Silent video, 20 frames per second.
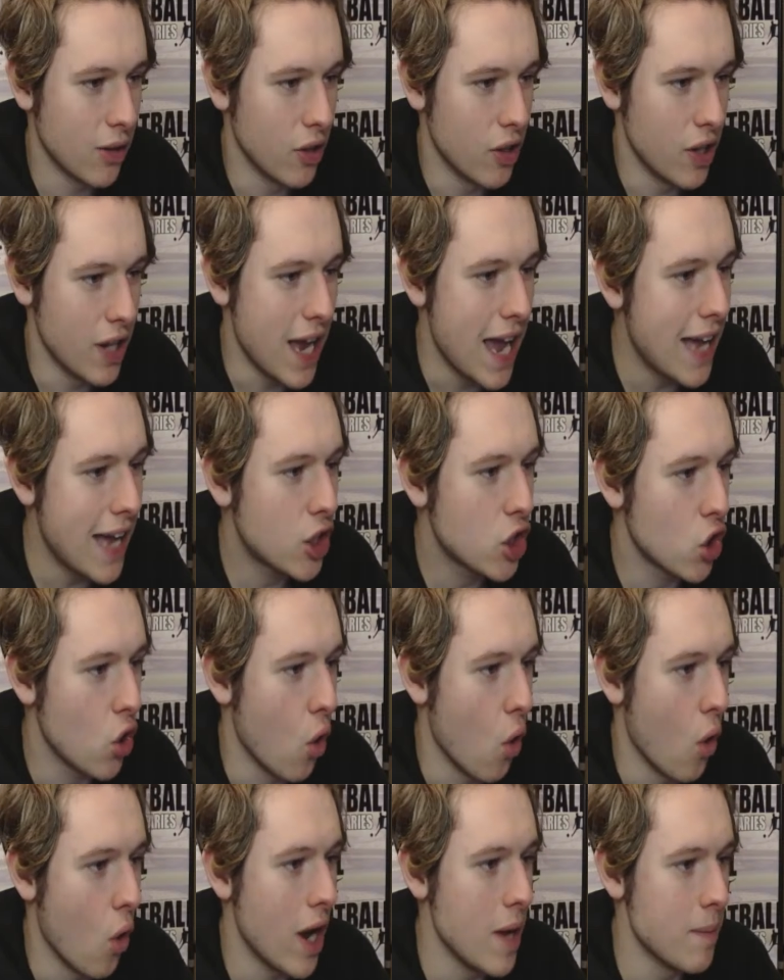the edge,
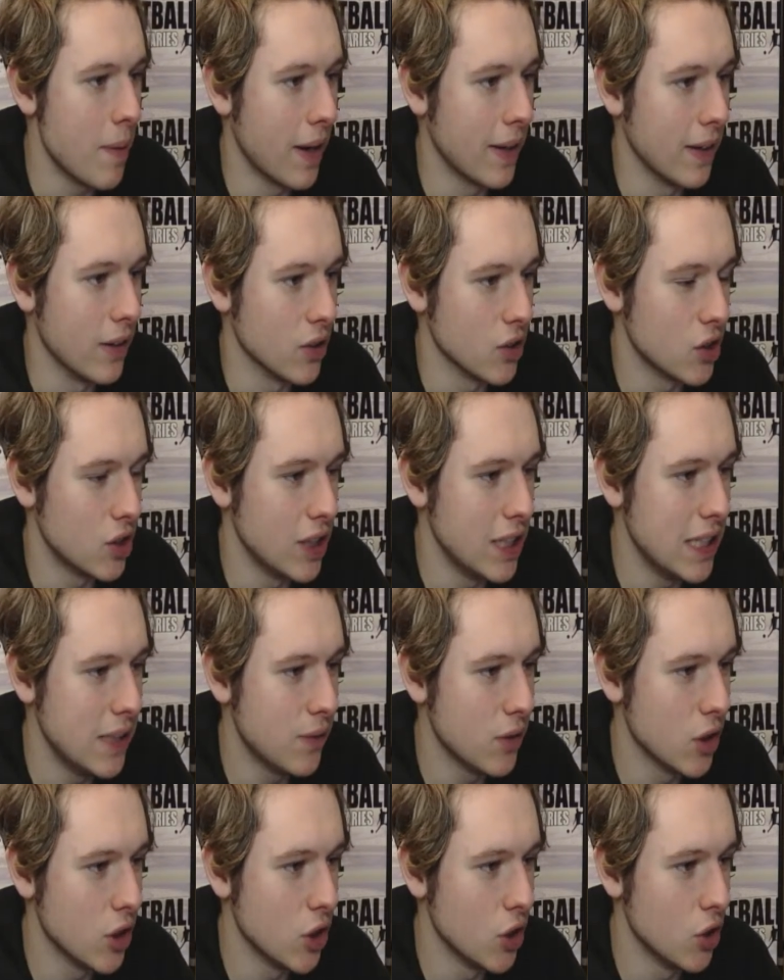caught late by Del
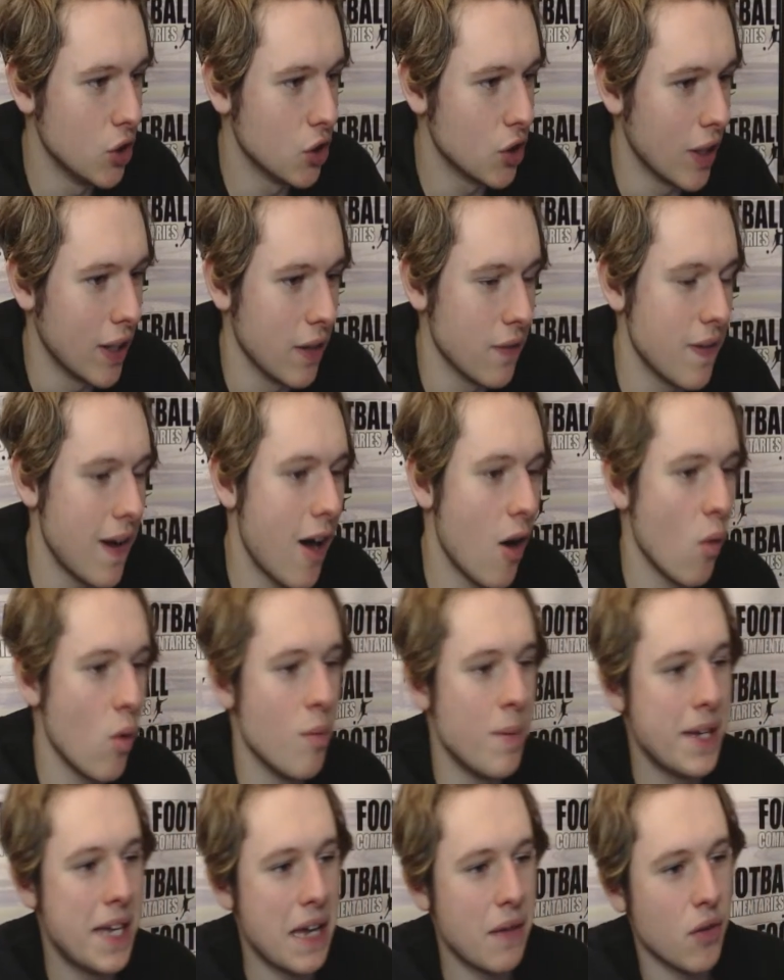Stevens, and the foul will
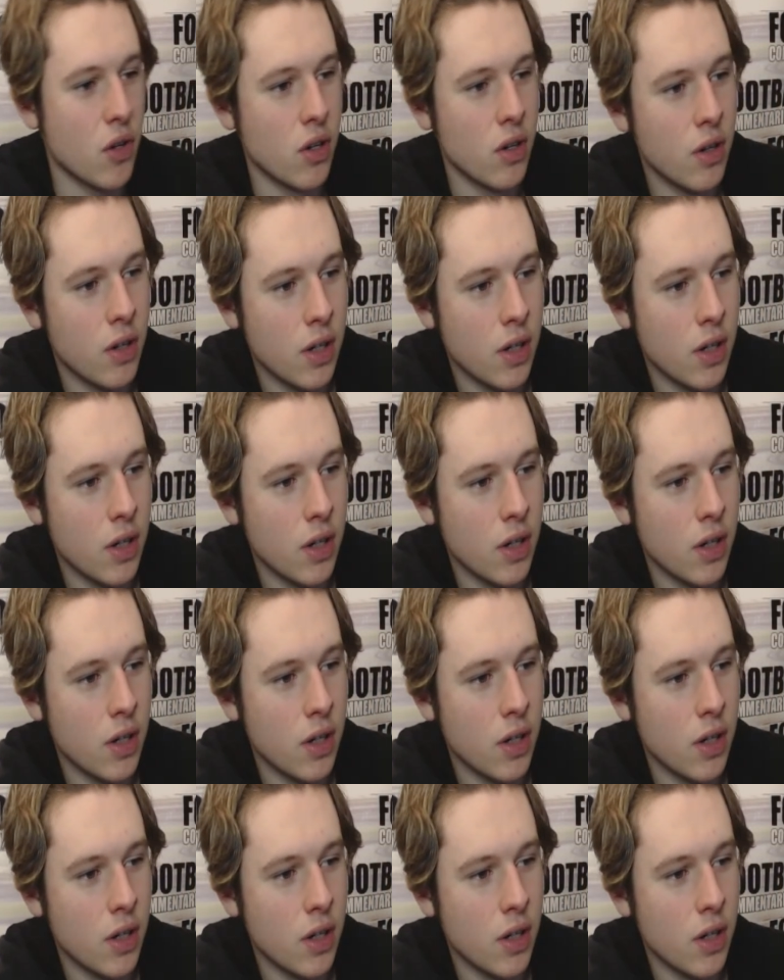be given.